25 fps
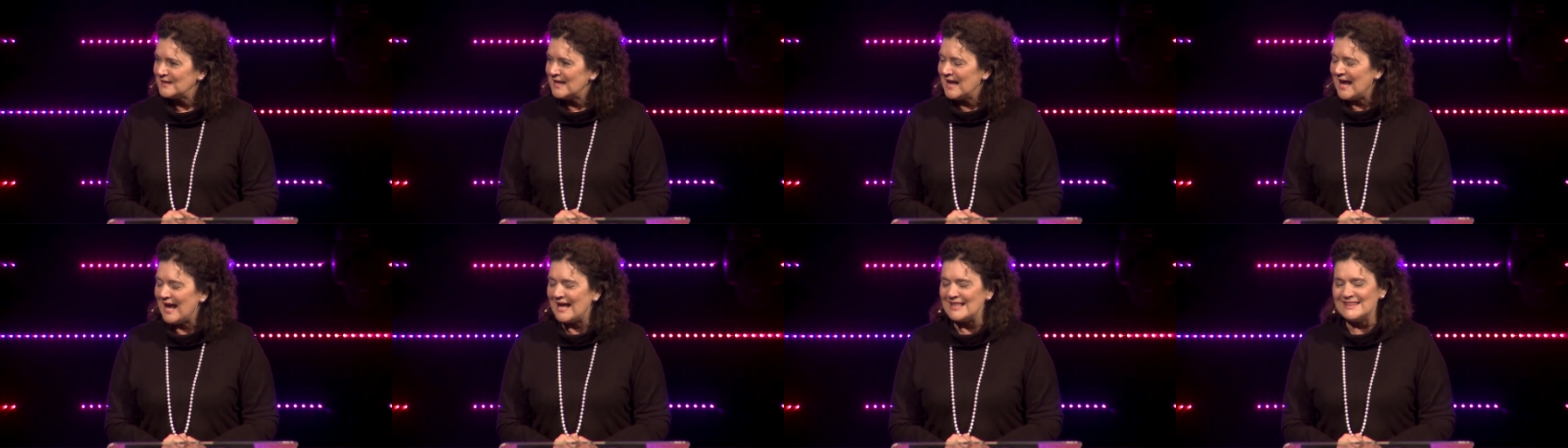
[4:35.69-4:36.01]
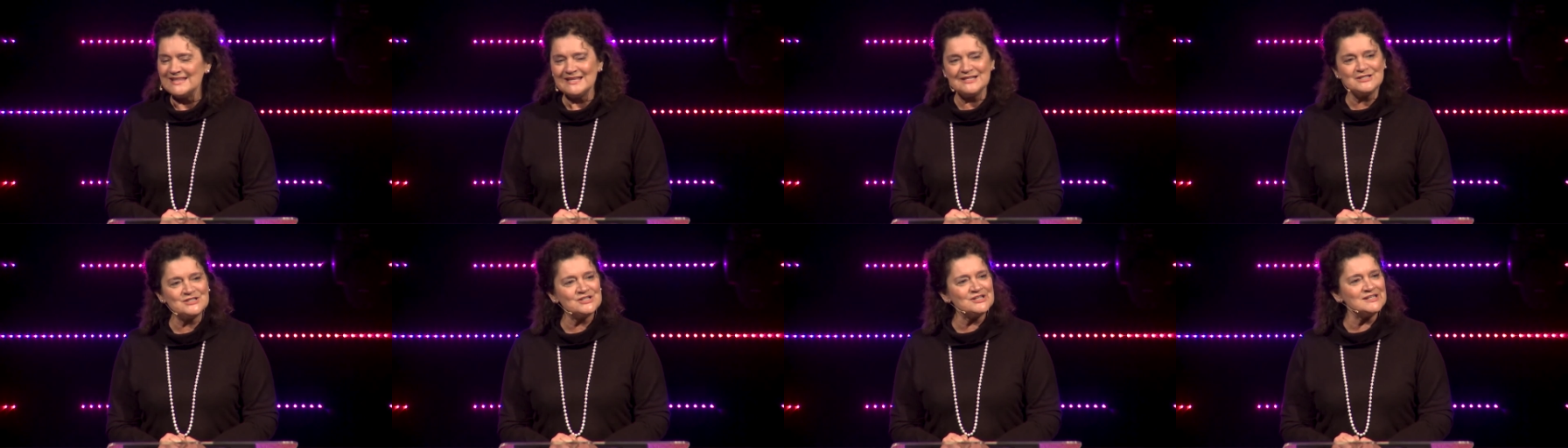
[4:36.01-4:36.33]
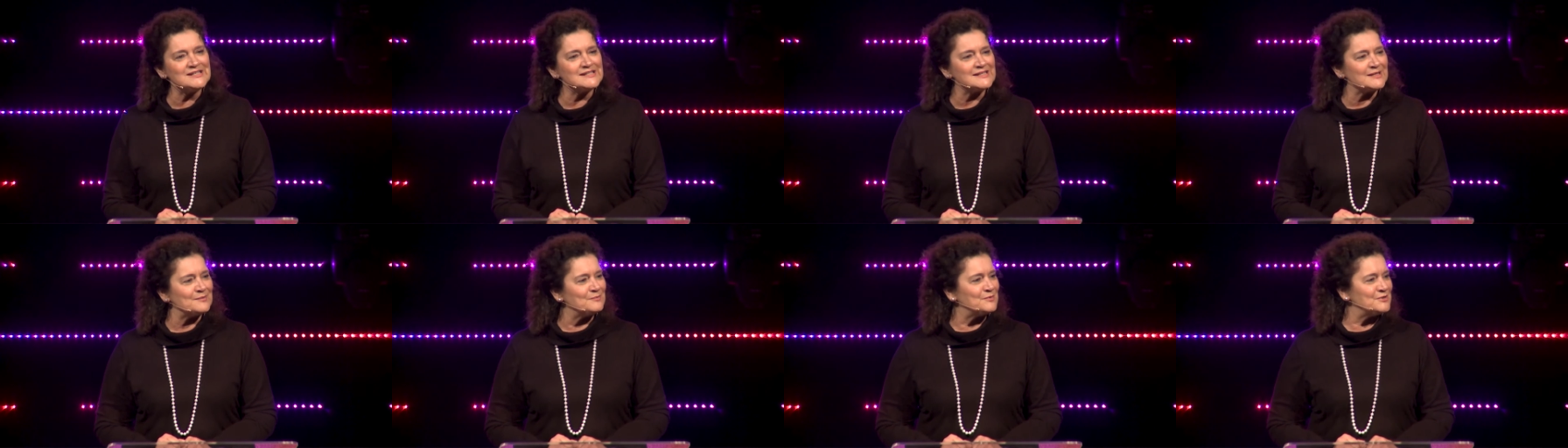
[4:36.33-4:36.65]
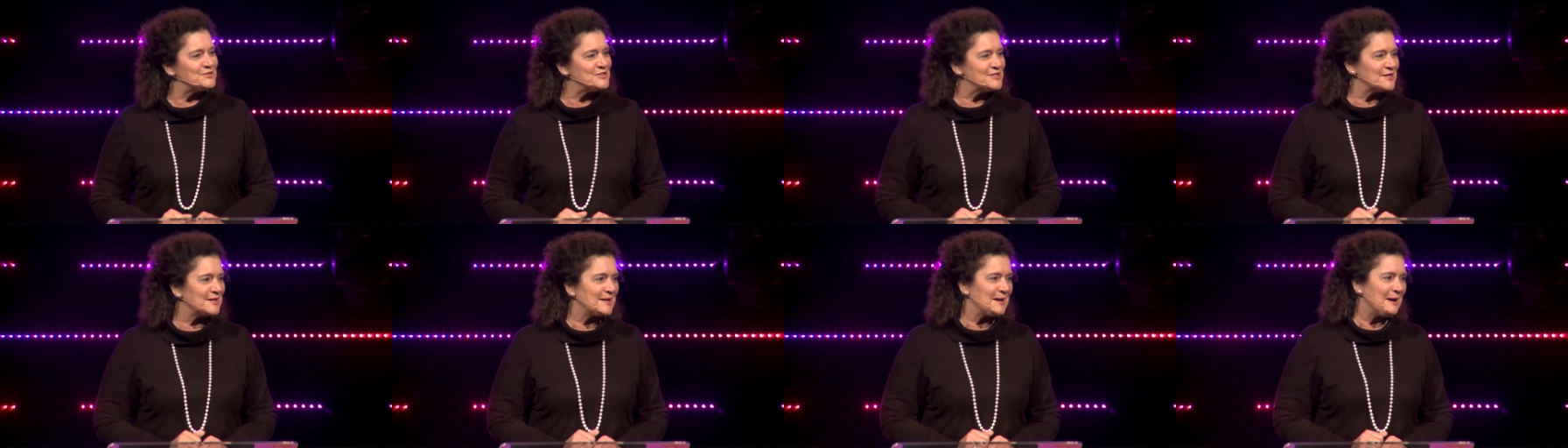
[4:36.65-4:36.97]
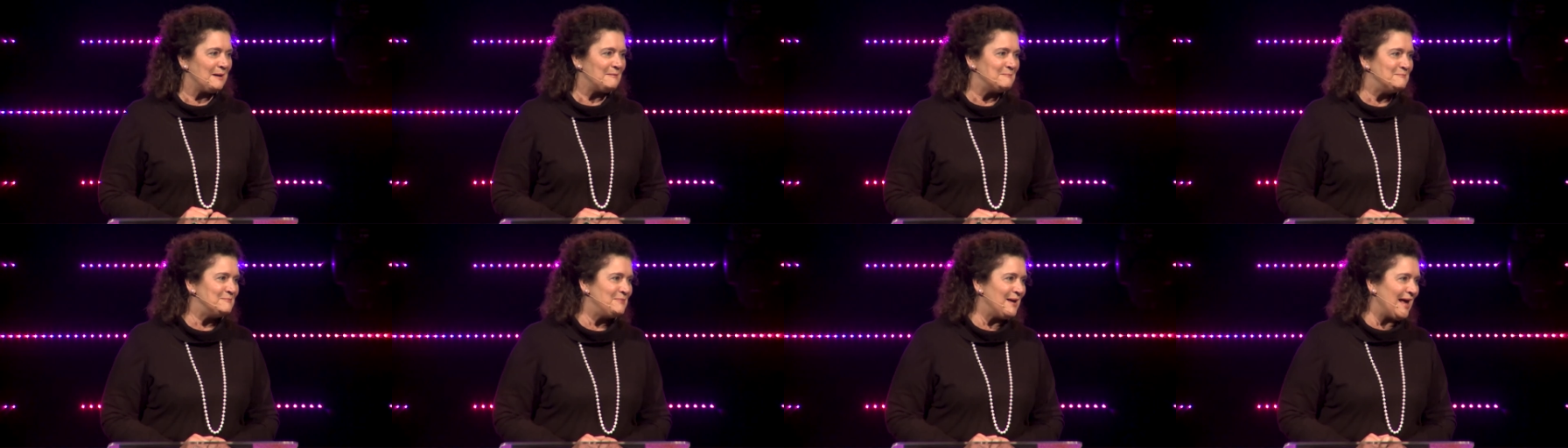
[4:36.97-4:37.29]
And then she said, would you
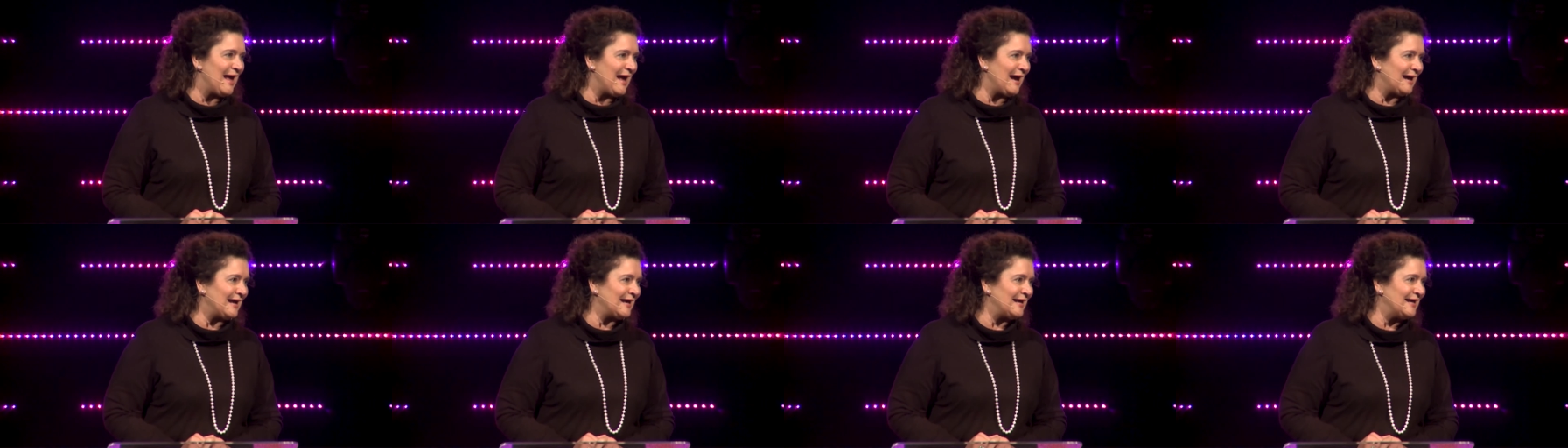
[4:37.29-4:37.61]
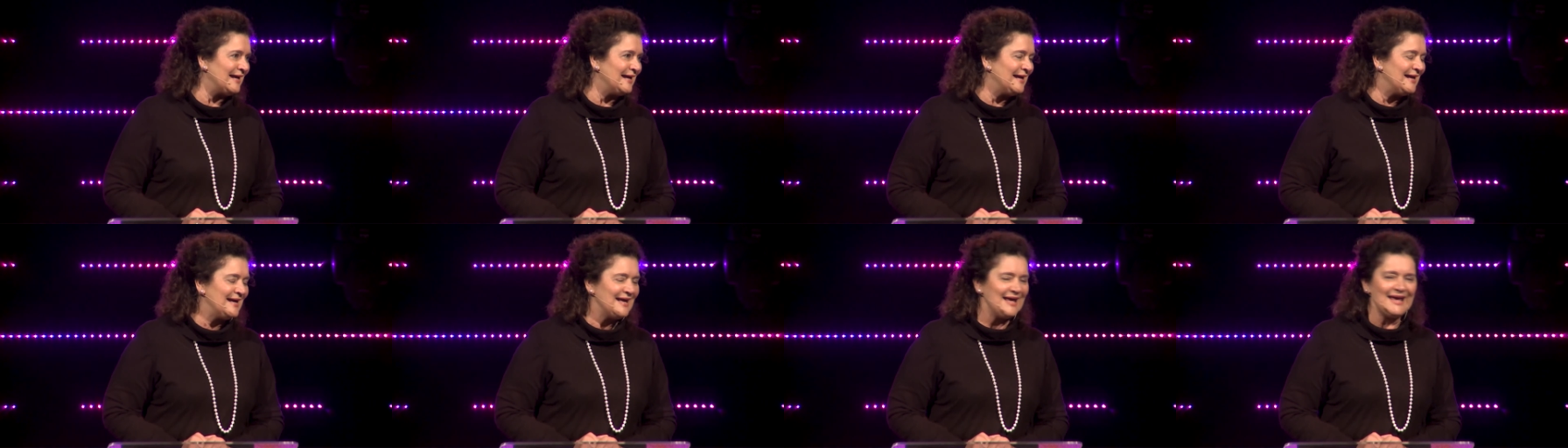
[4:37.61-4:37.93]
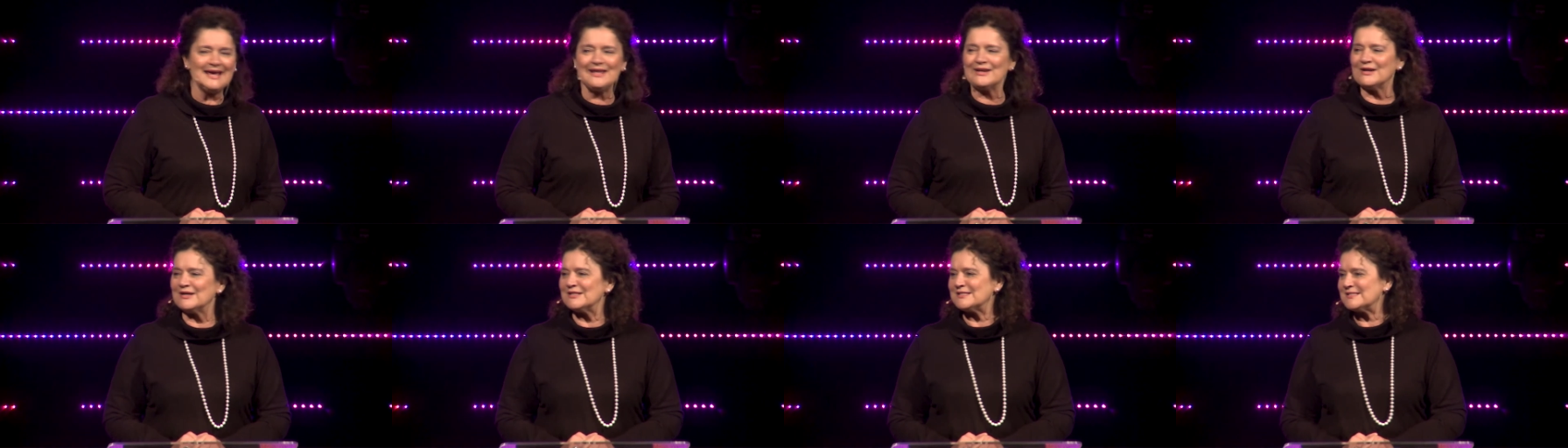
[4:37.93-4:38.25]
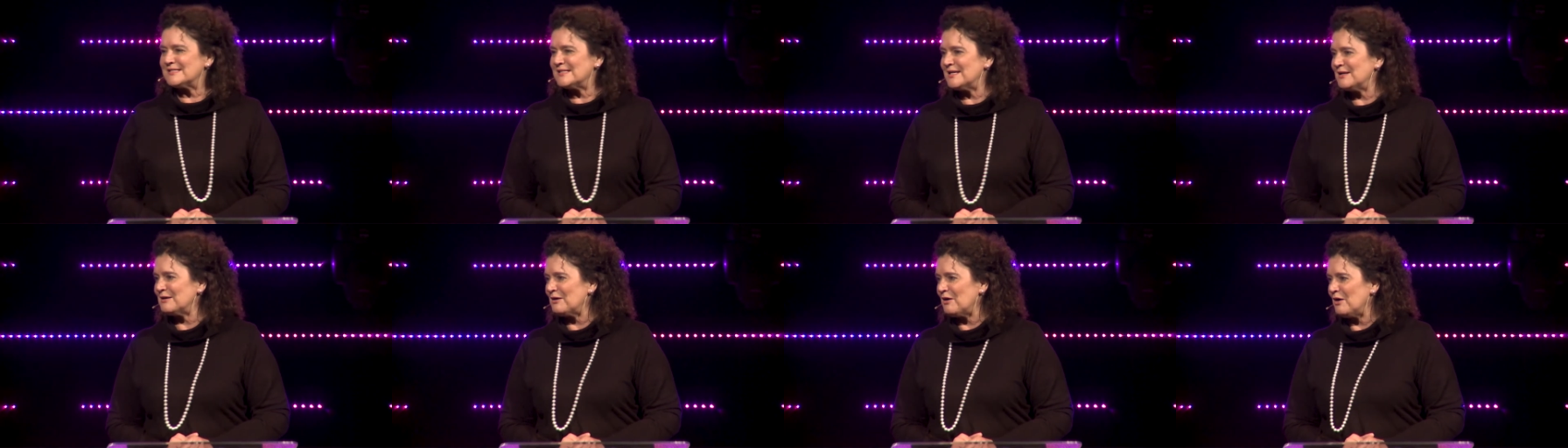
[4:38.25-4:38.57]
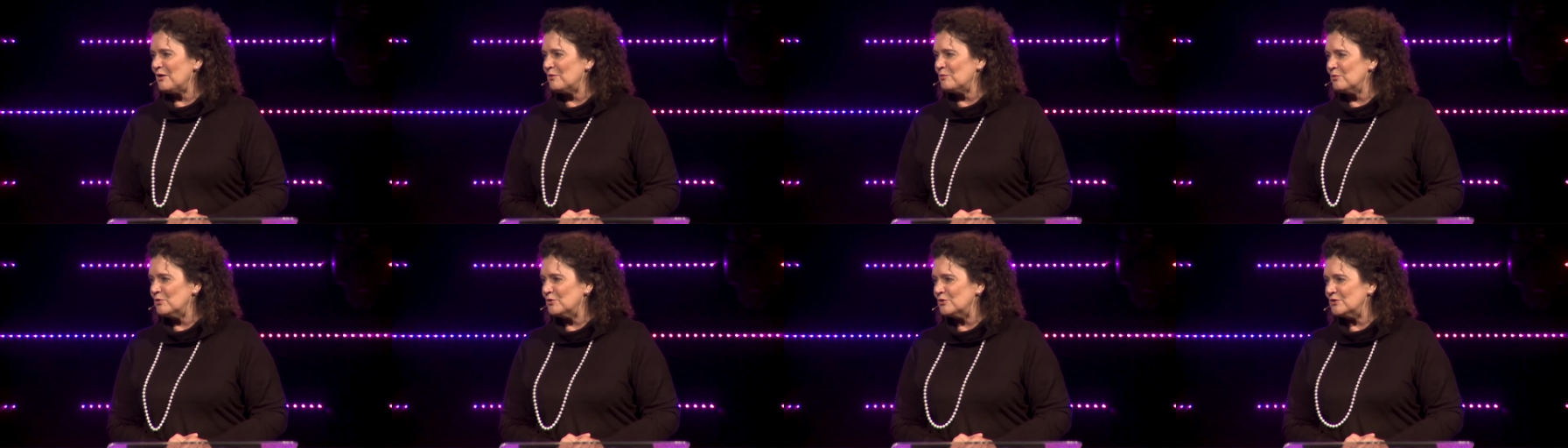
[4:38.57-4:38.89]
come back? And I said, I
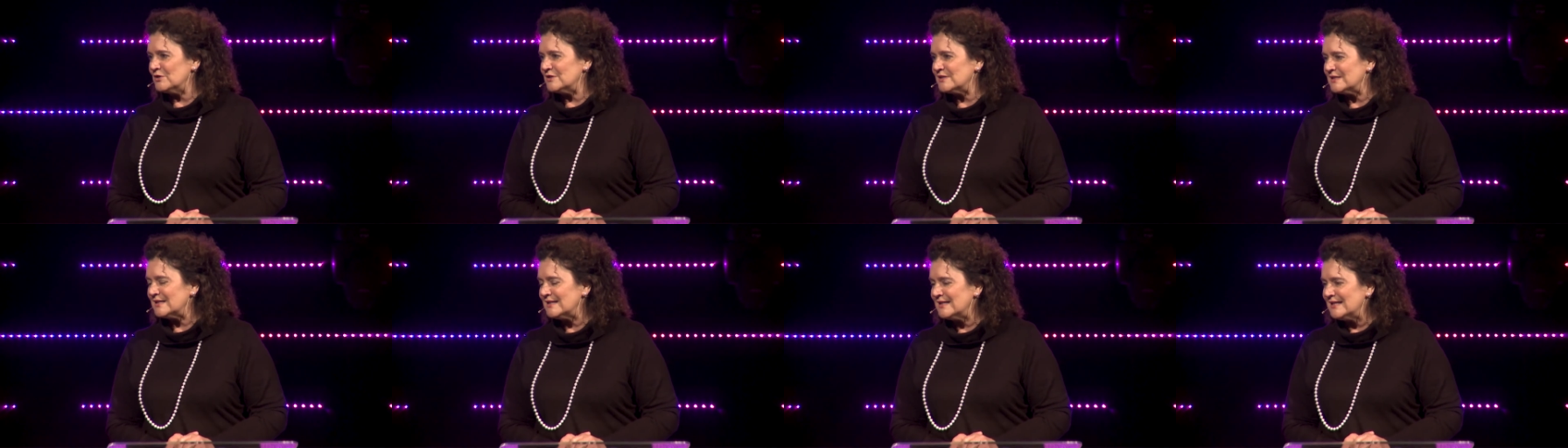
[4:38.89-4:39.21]
would.